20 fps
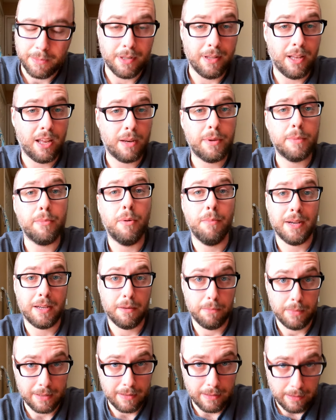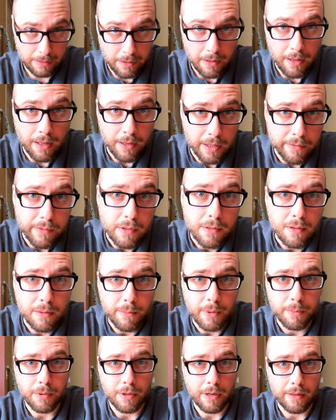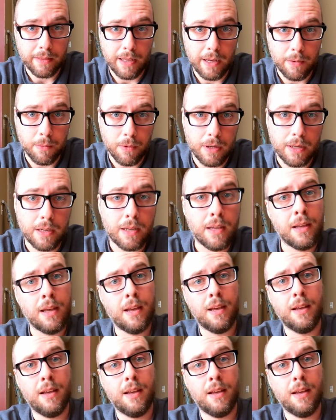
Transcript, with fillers: but a lot of people make a big deal out of it, let me put it that way,